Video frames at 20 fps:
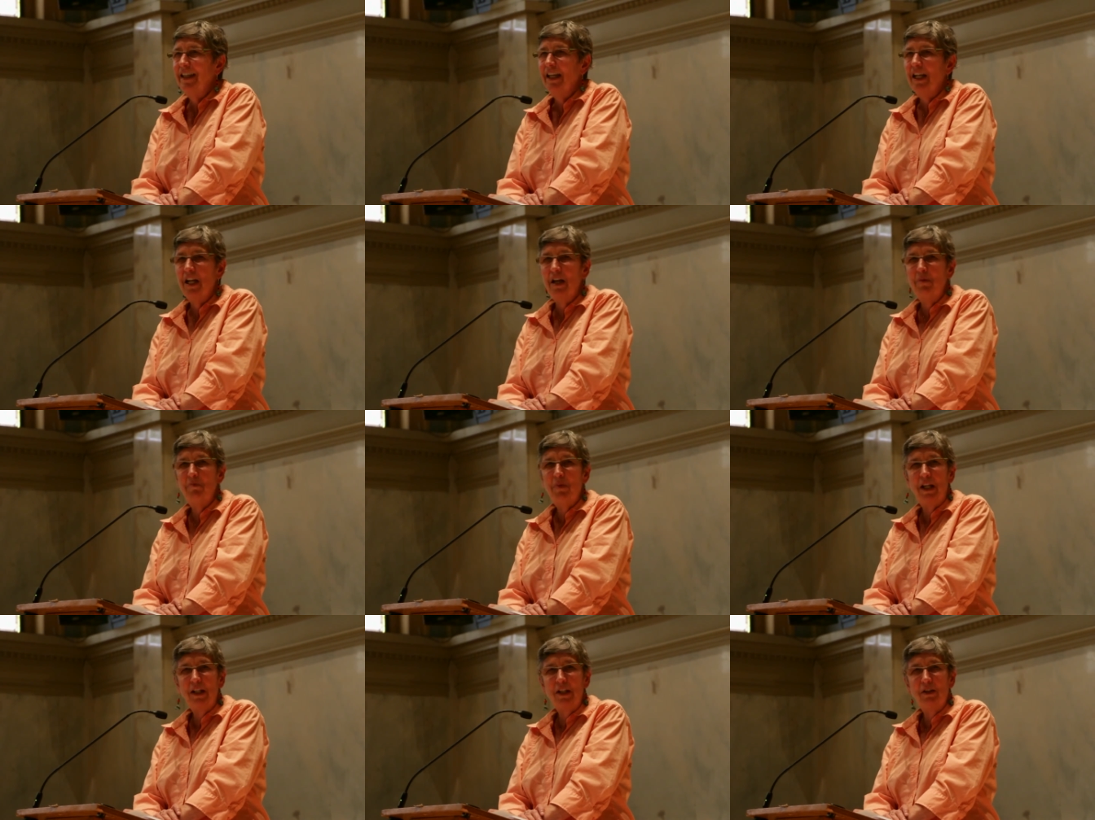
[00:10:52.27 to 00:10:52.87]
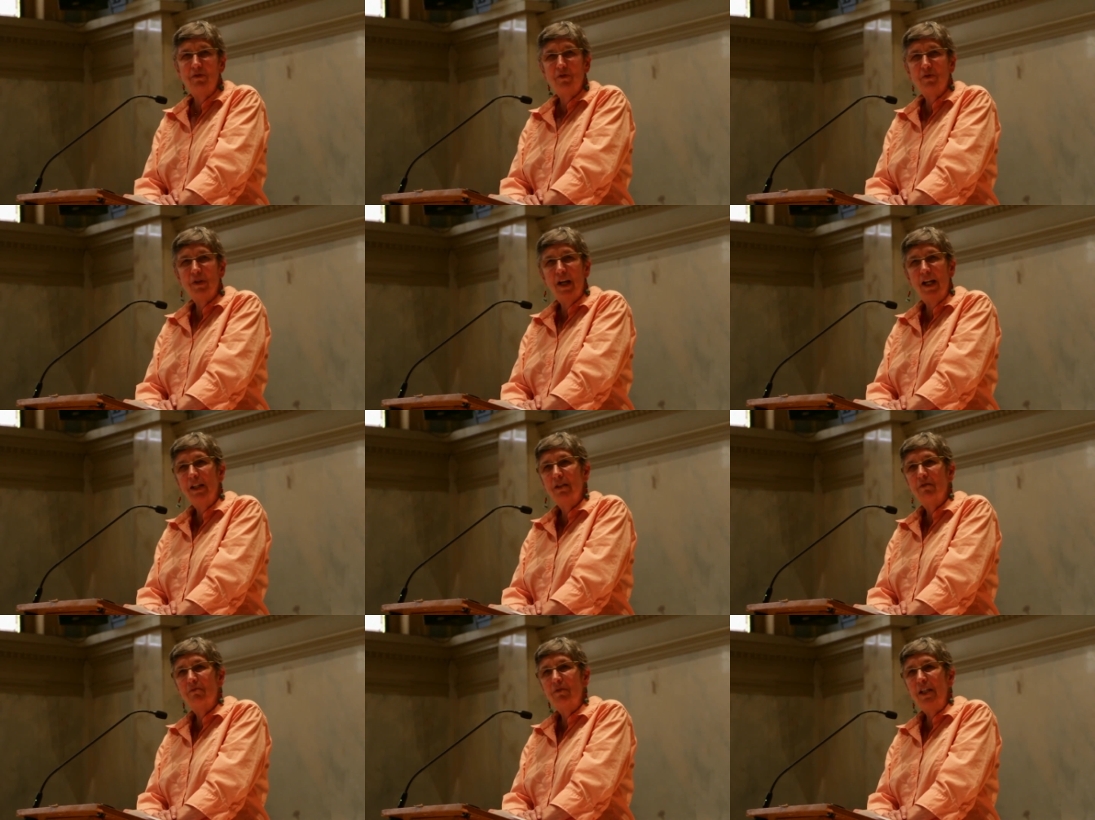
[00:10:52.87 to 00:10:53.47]
And I bet you've
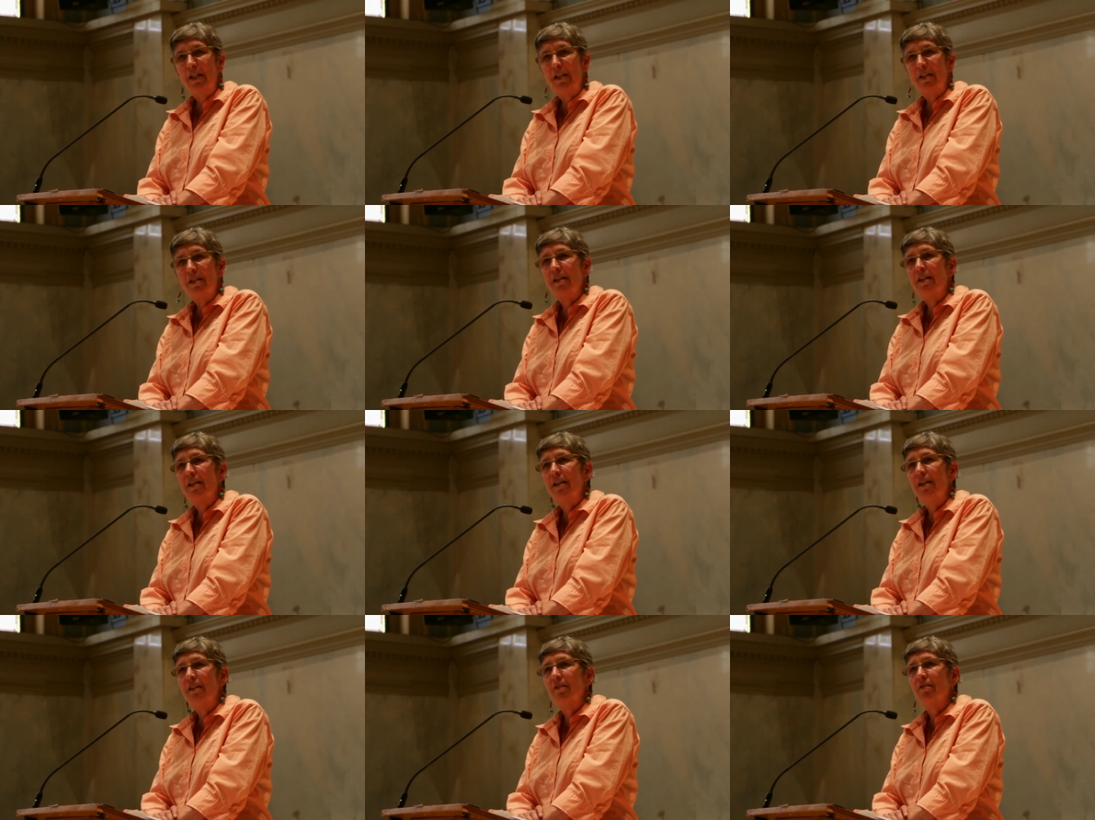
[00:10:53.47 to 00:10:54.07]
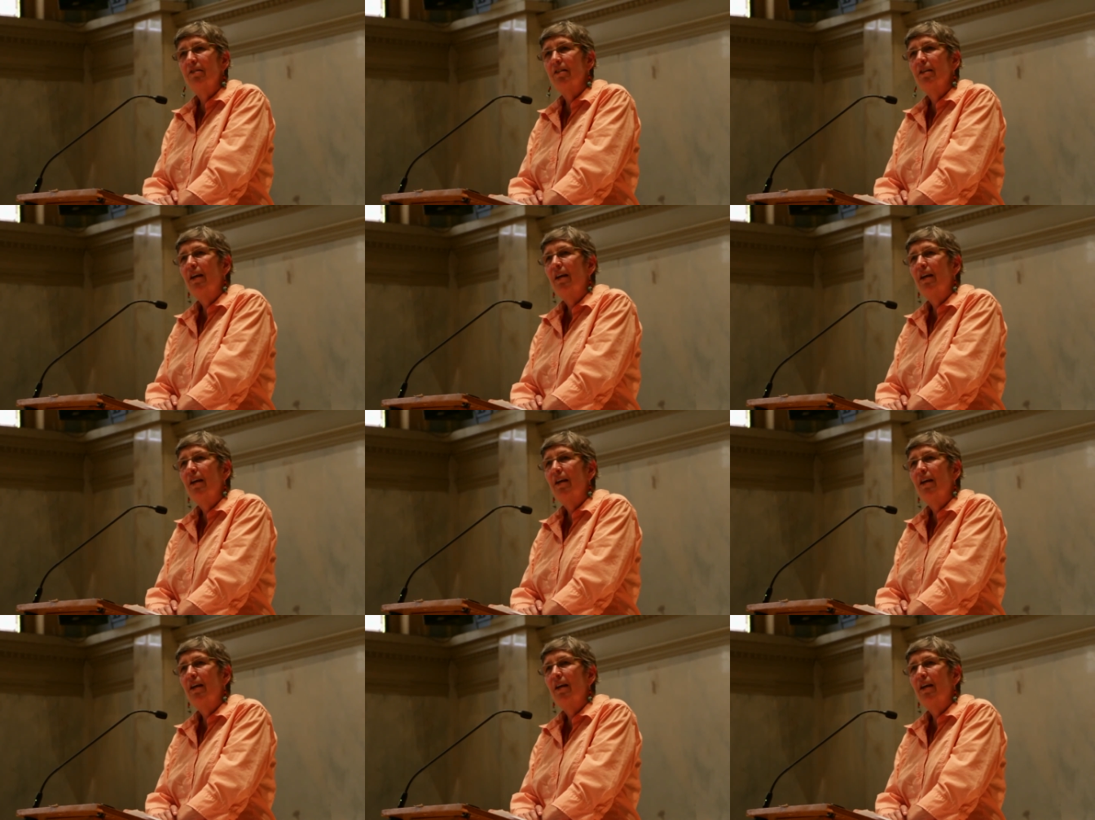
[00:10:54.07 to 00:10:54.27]
tried to redesign your